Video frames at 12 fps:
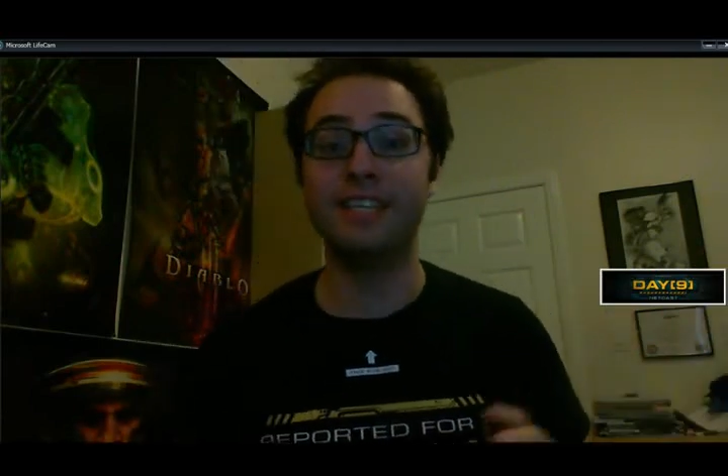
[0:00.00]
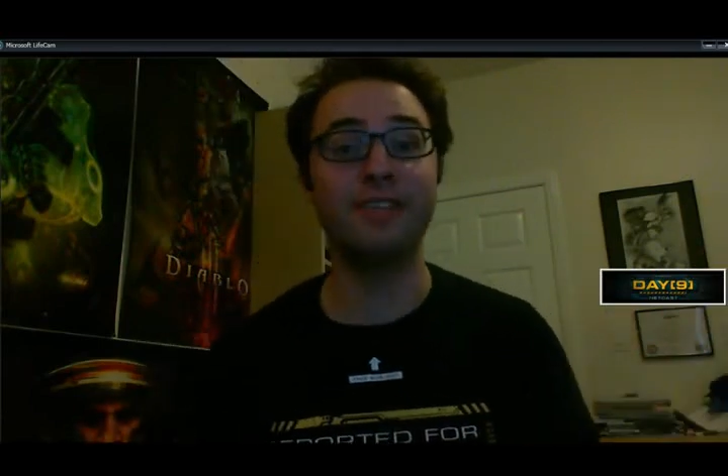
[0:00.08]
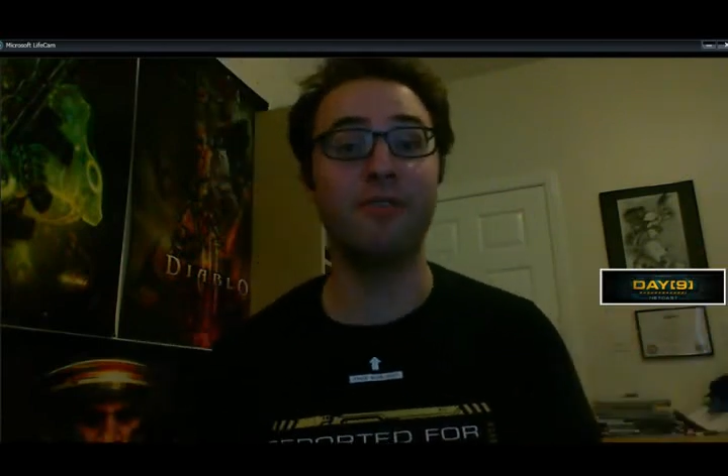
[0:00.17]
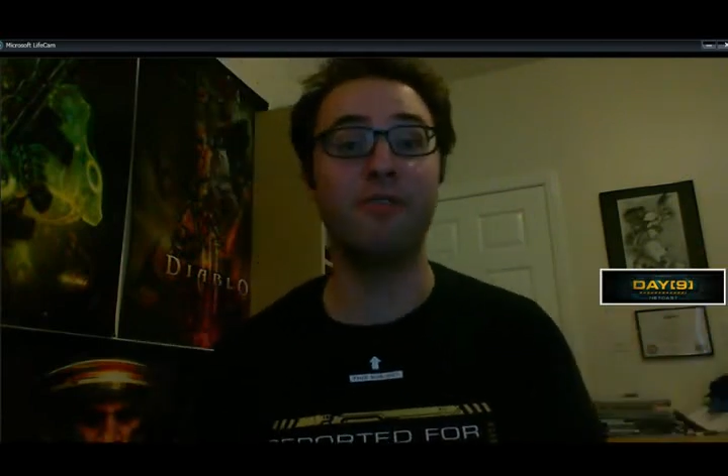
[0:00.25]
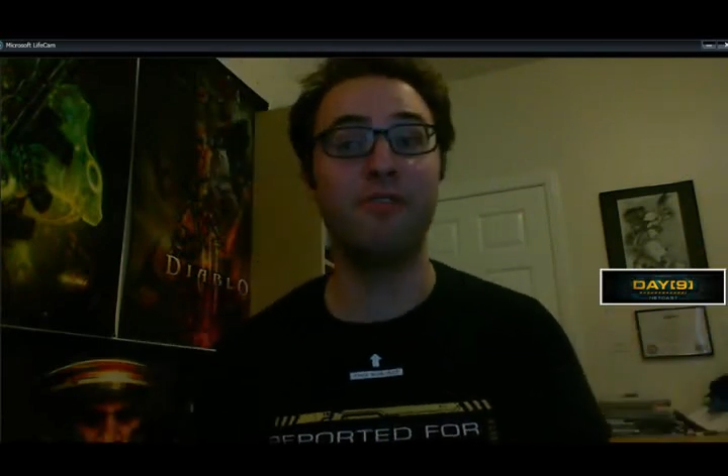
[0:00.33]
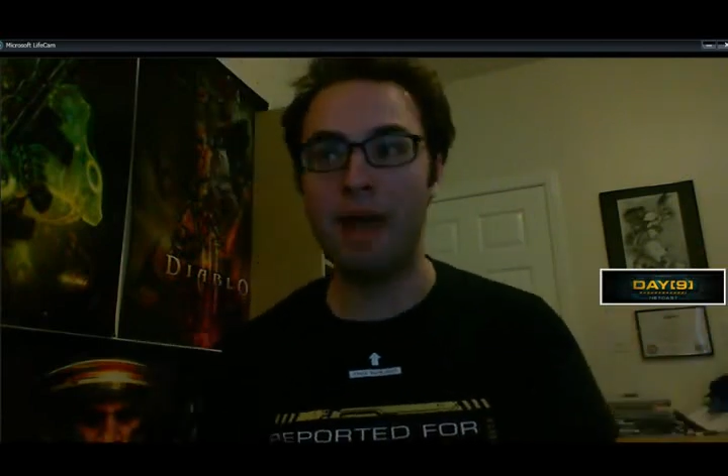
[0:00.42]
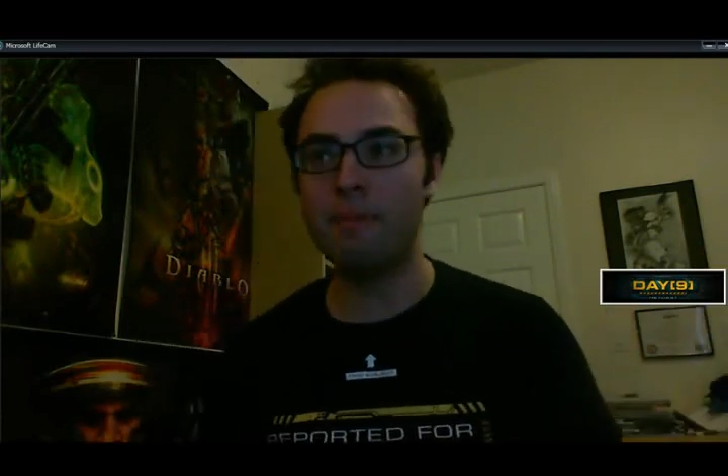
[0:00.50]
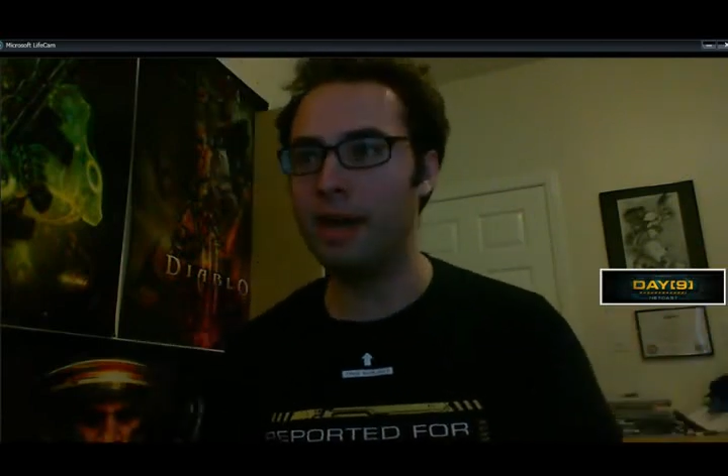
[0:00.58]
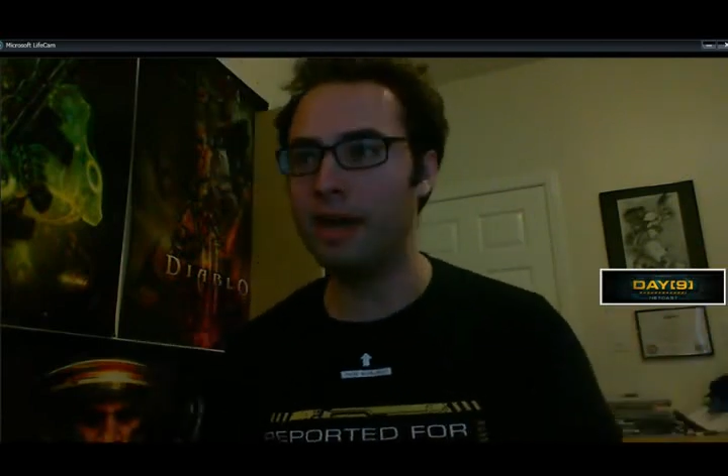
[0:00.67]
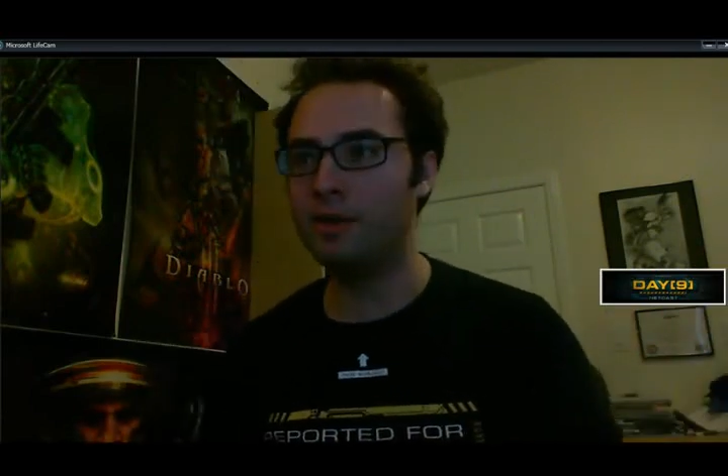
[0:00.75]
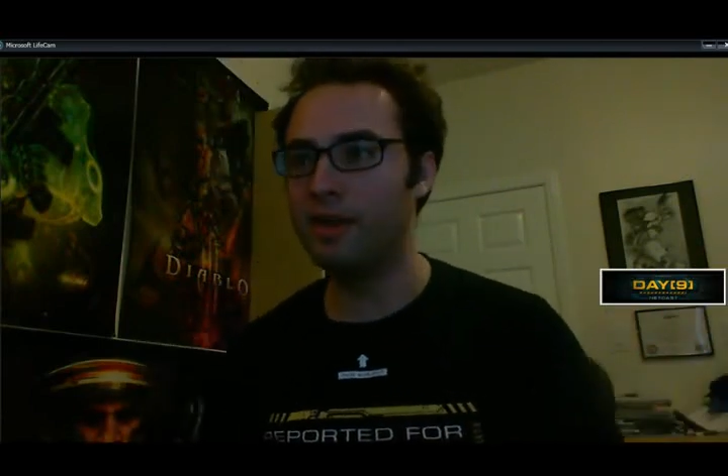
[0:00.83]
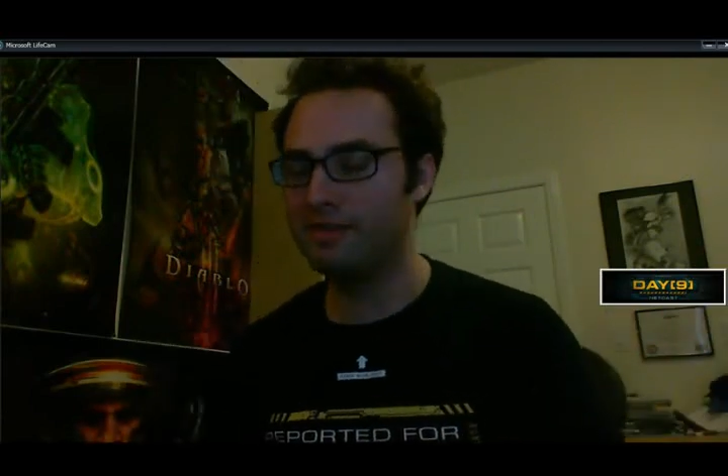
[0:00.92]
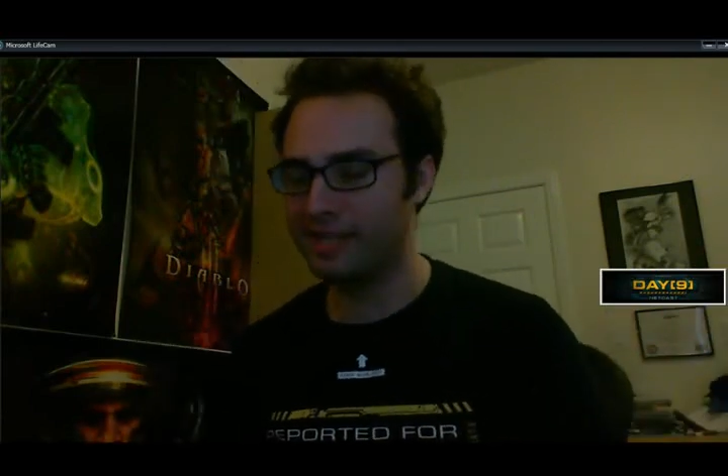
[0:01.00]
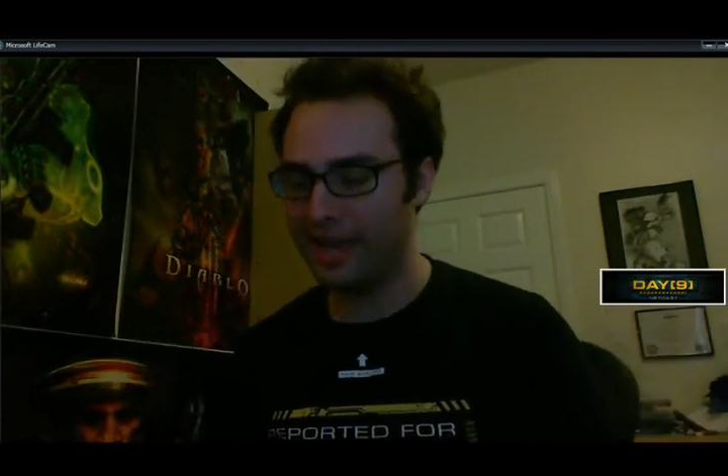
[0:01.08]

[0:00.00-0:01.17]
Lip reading: This is a fat man who loves